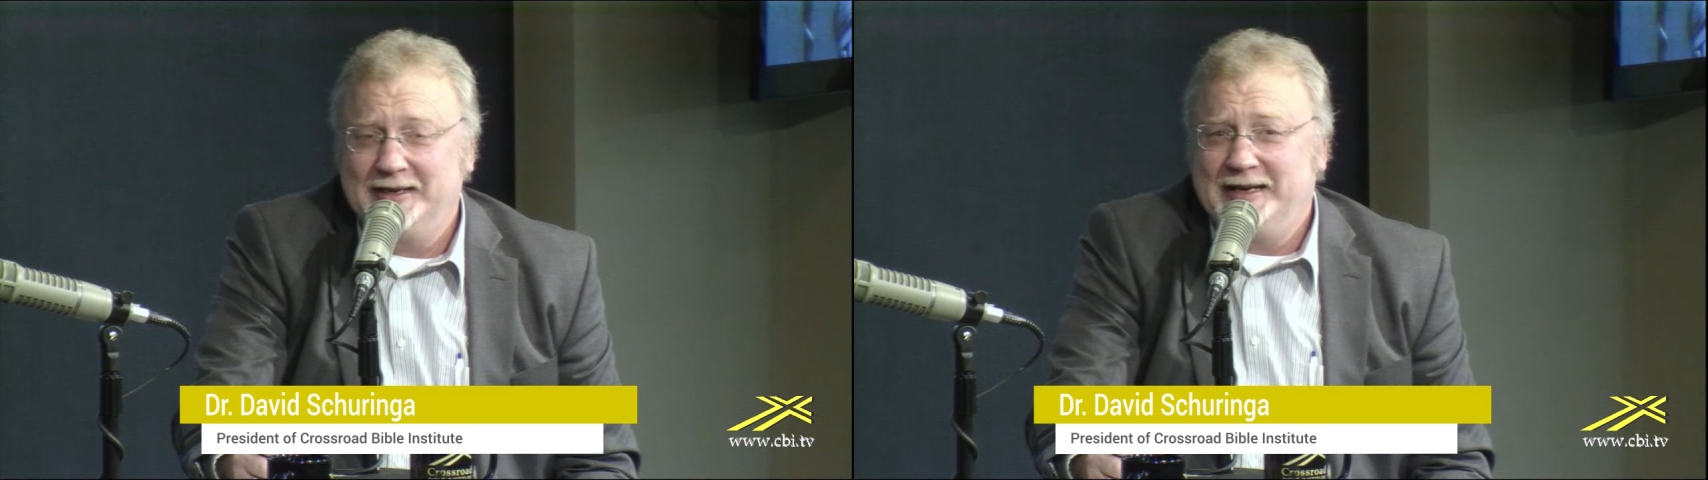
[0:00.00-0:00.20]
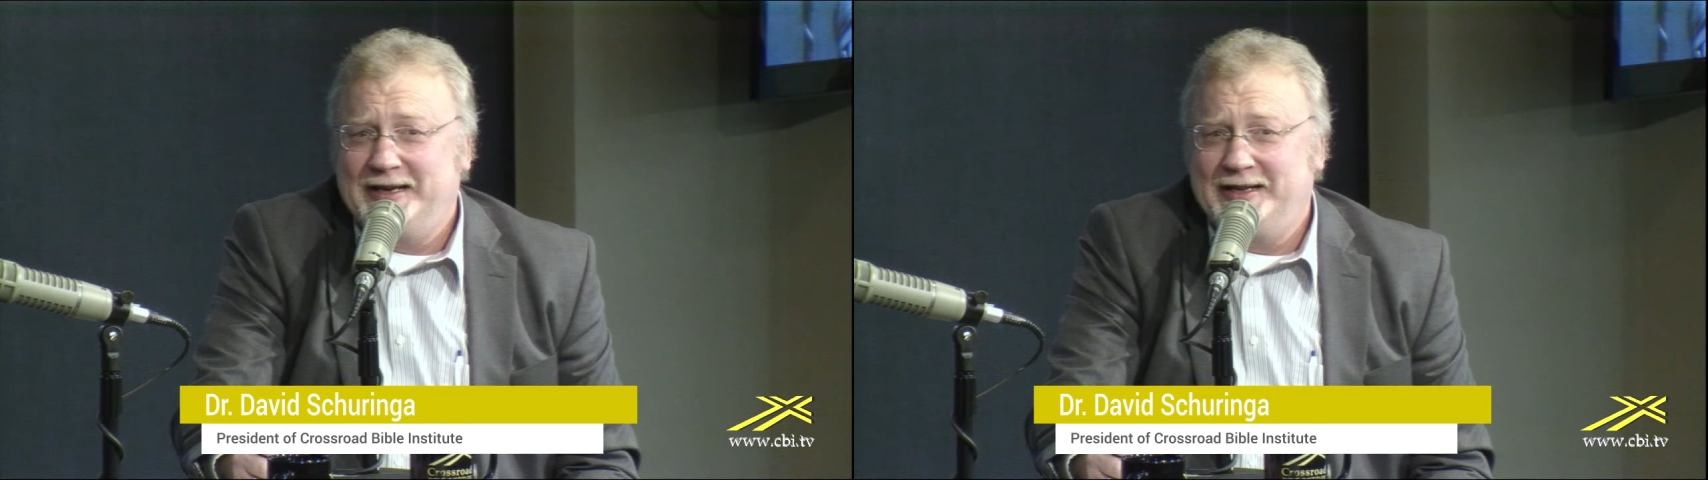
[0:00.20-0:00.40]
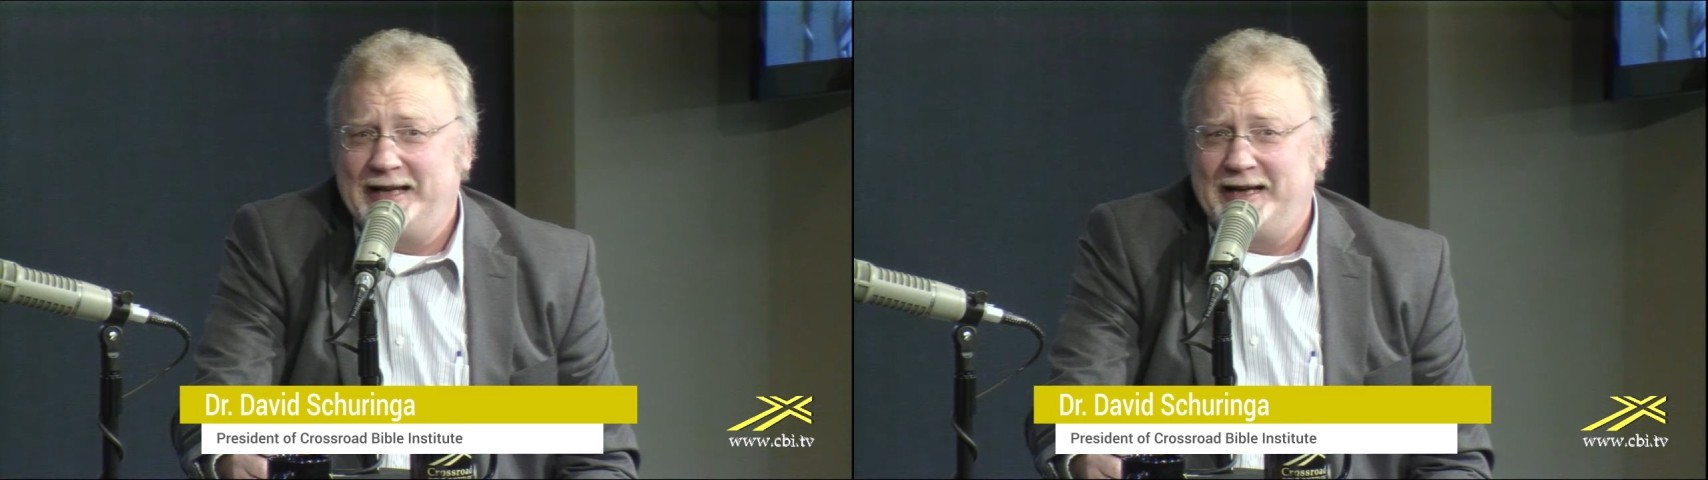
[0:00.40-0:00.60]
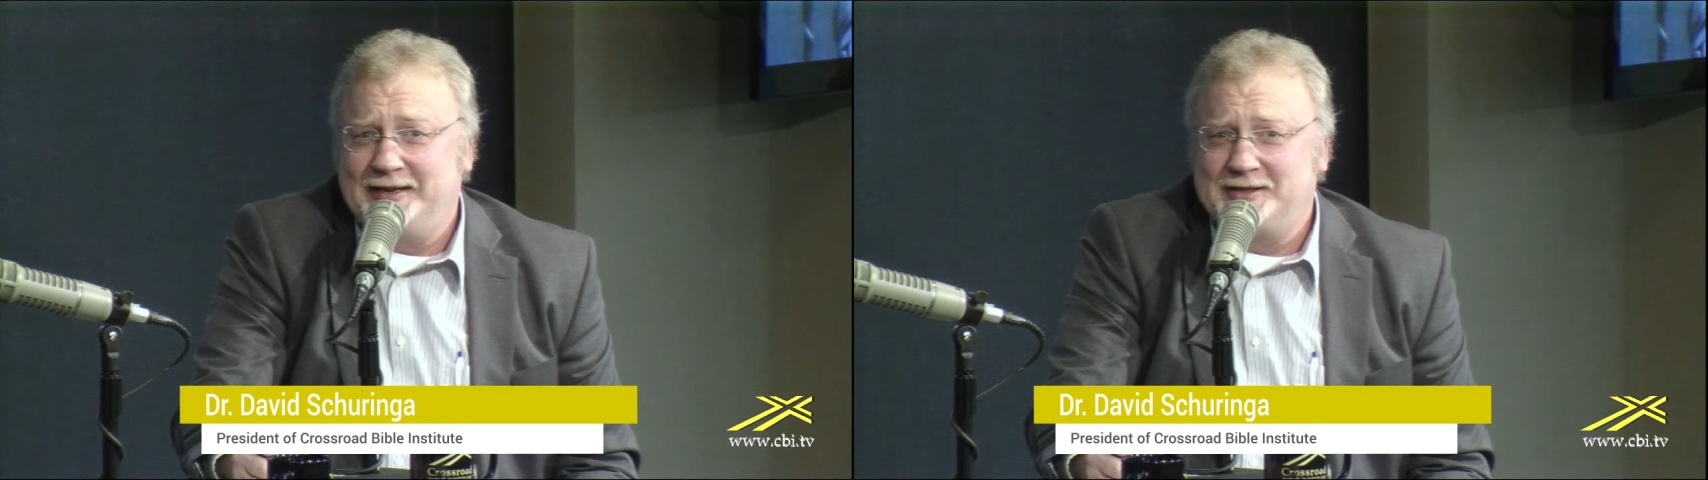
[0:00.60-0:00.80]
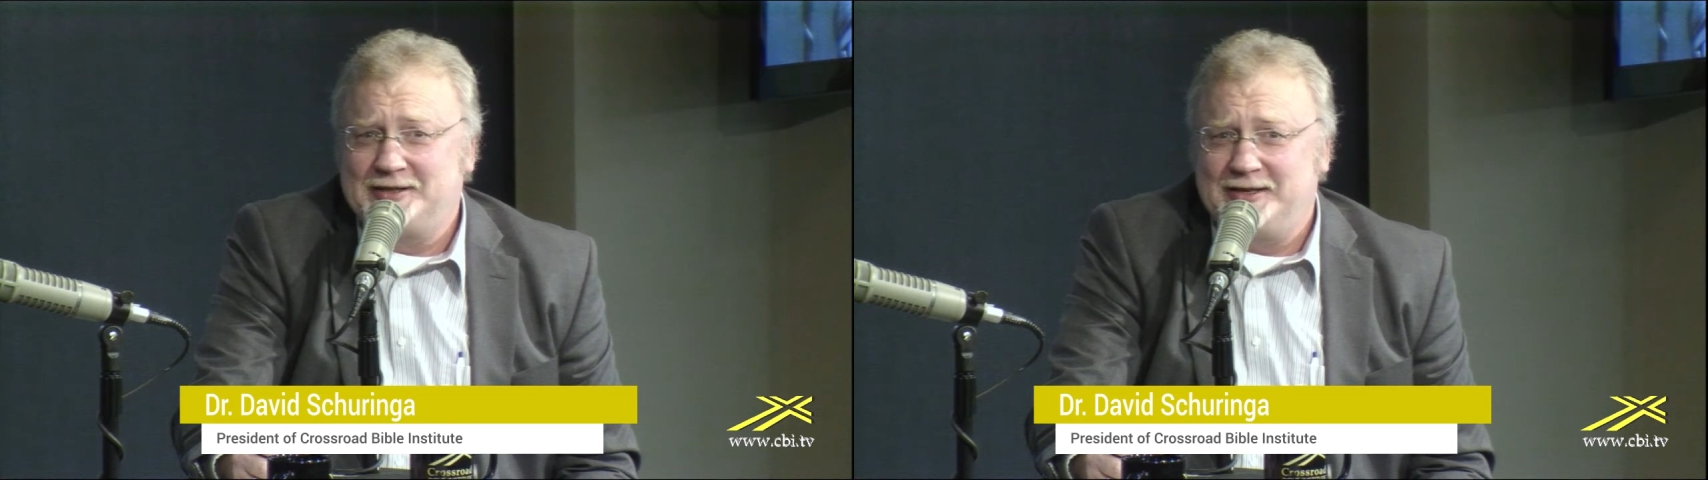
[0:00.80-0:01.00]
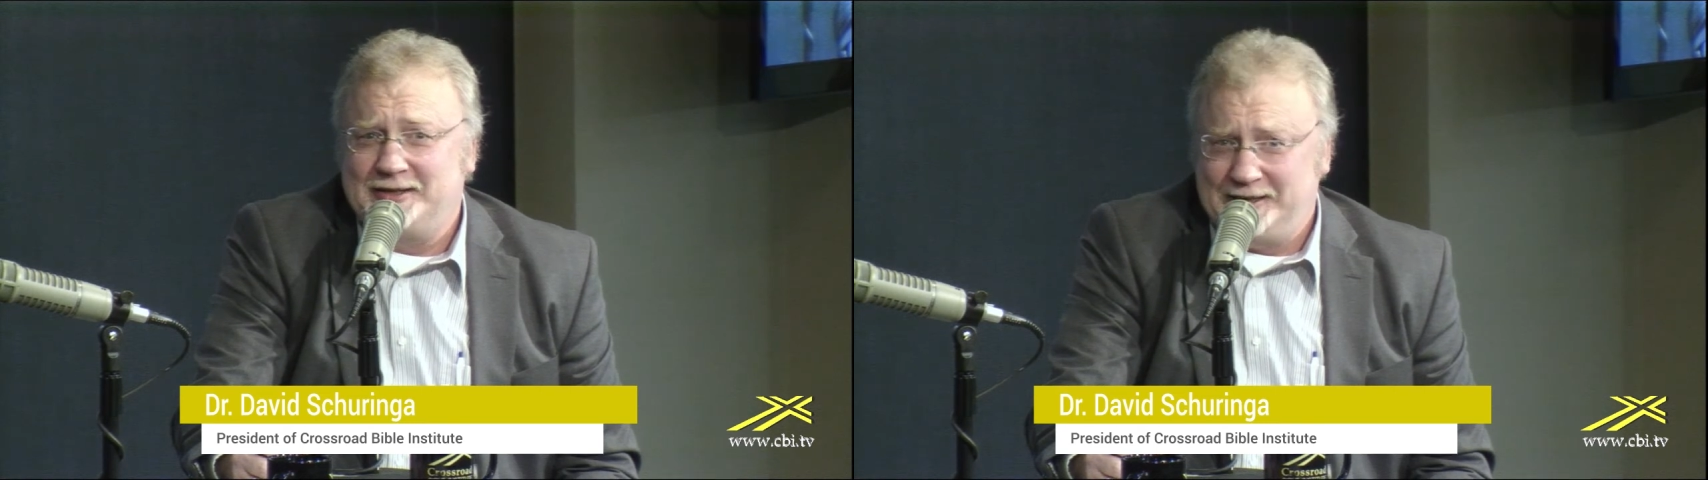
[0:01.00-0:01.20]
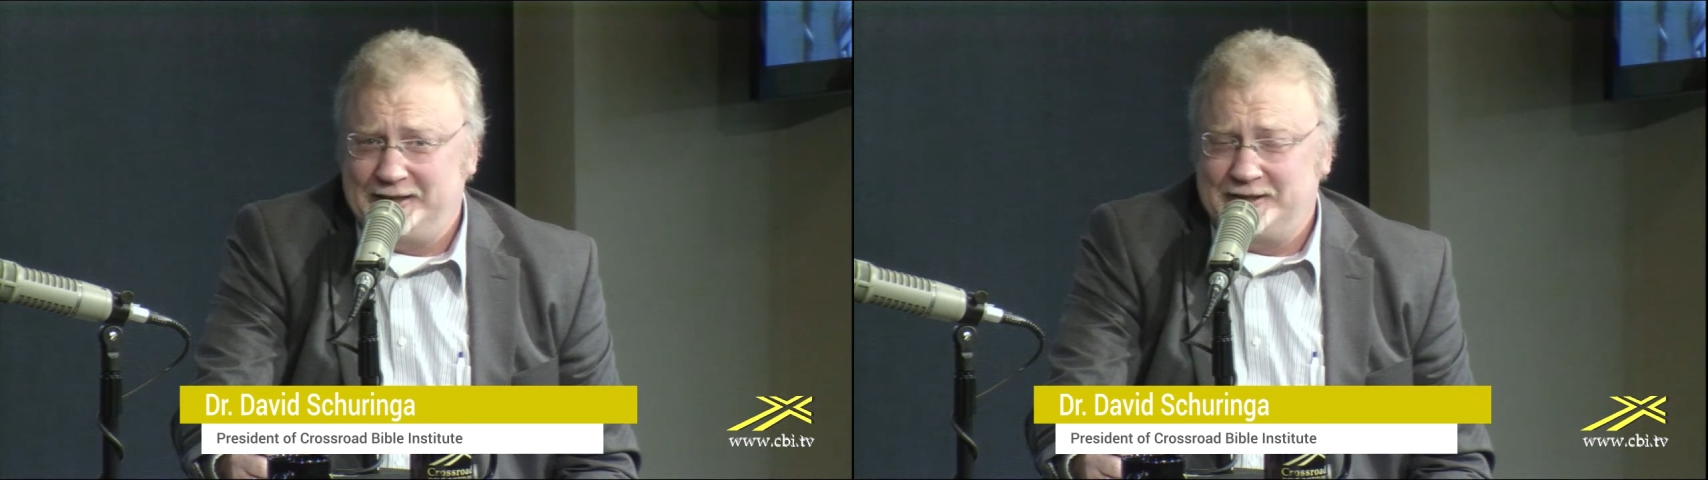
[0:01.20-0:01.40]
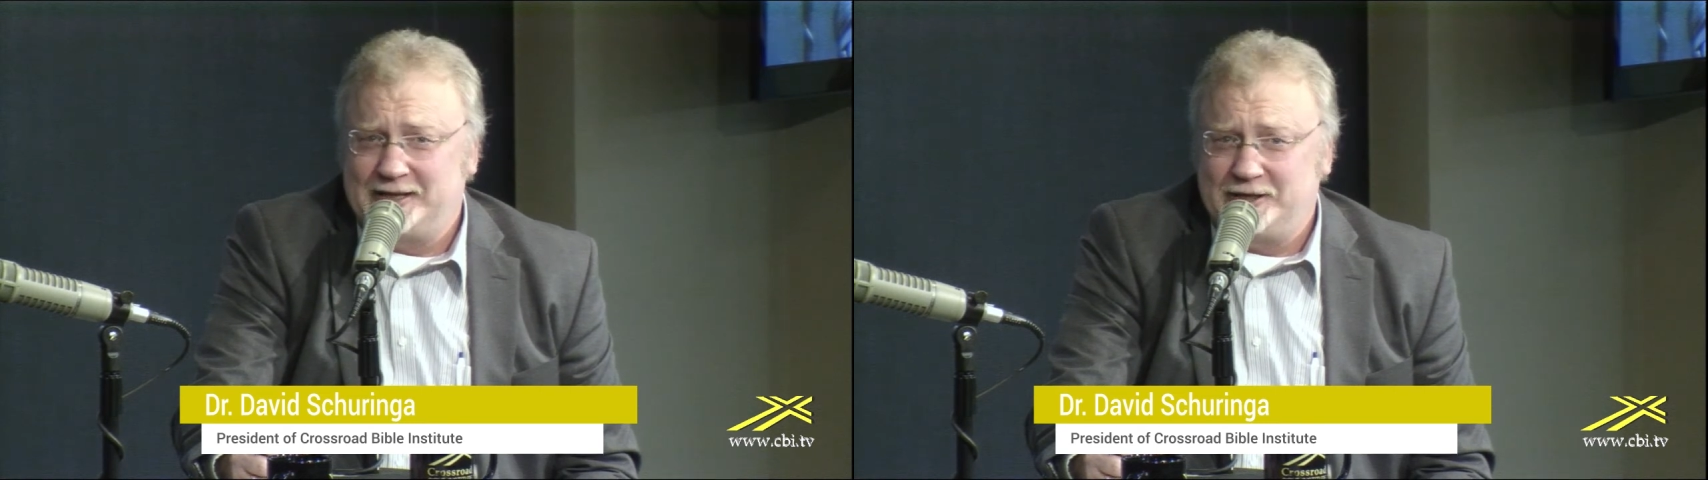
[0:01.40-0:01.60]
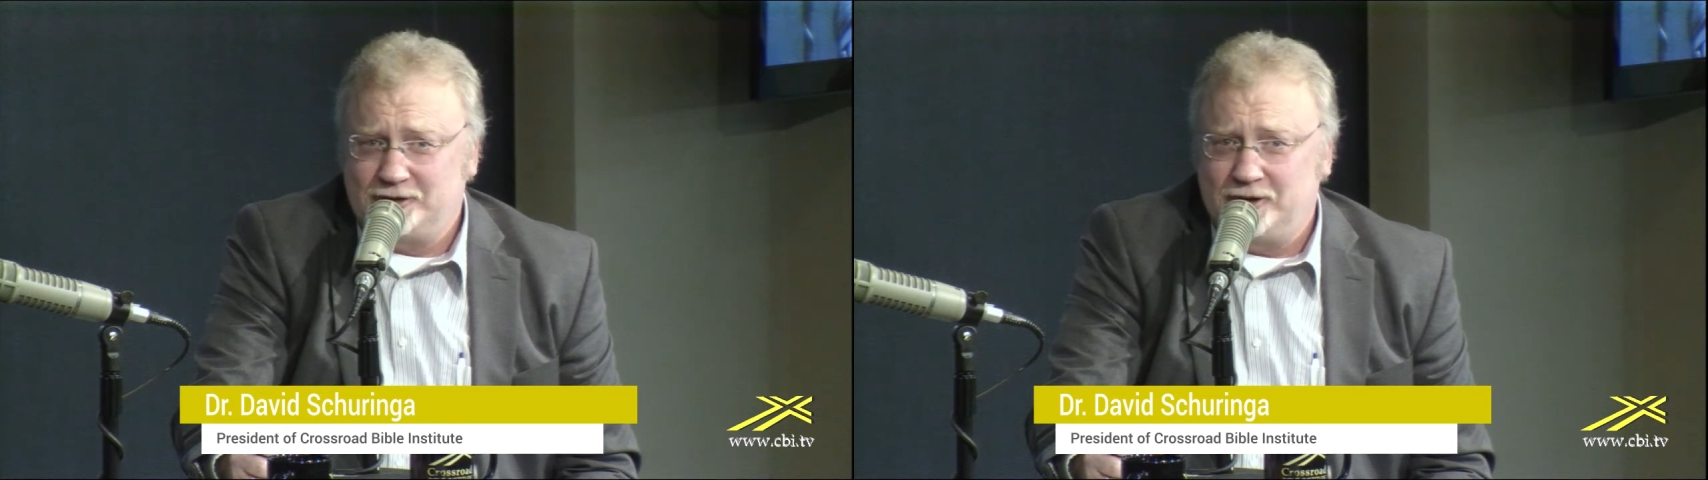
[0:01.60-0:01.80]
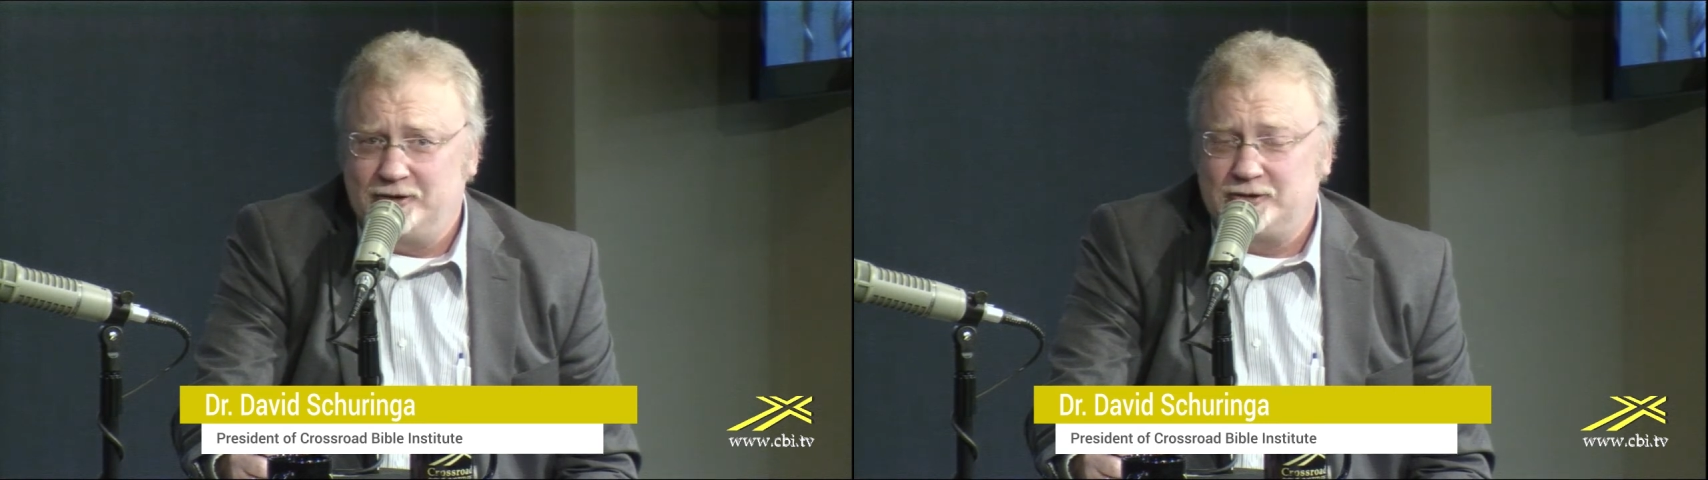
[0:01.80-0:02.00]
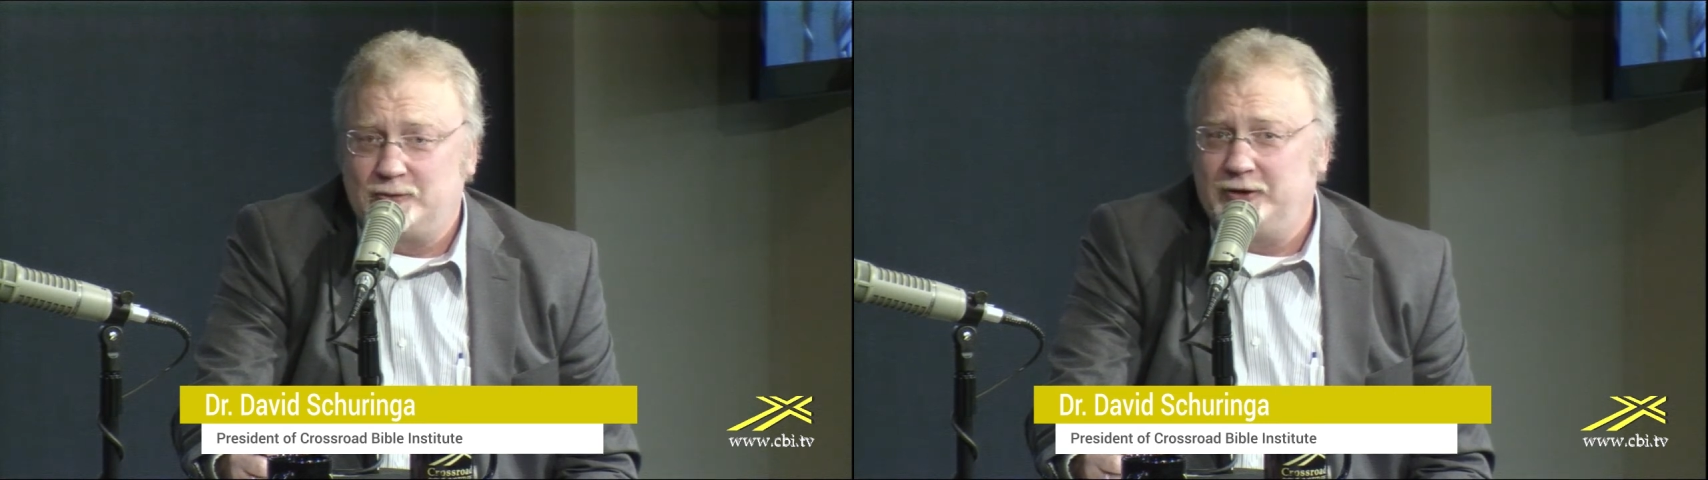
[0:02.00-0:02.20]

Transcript: in that it is a church